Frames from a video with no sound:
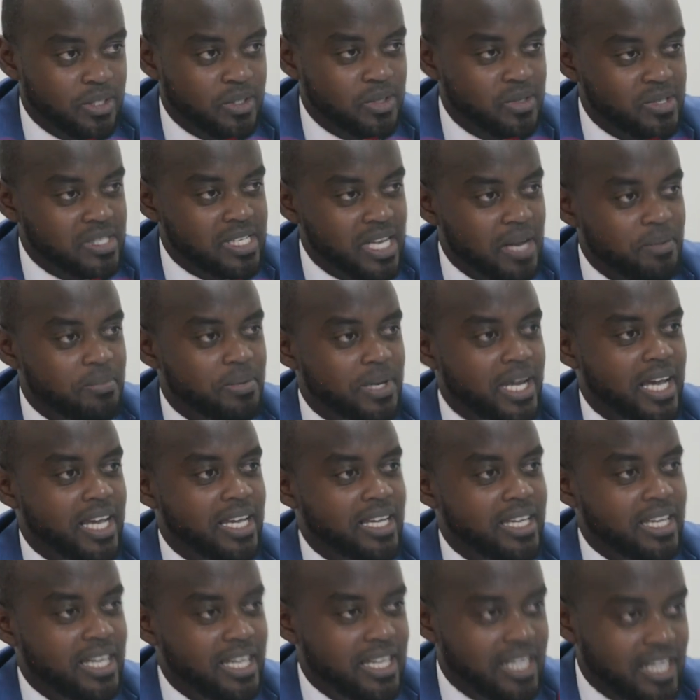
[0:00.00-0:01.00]
to
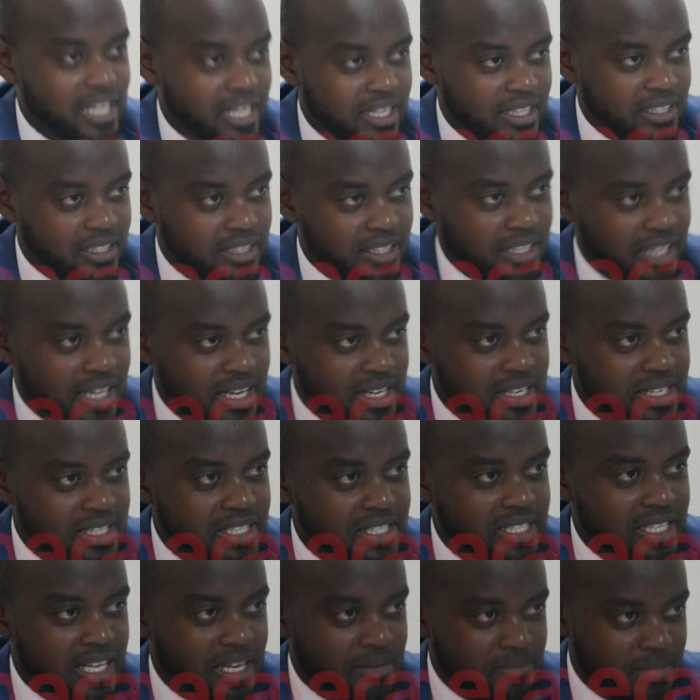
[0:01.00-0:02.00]
supply air and
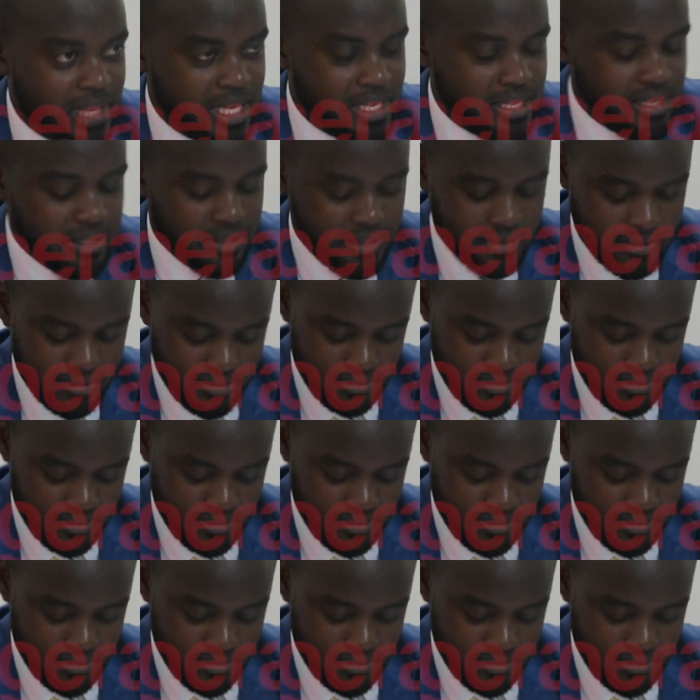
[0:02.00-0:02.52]
share money.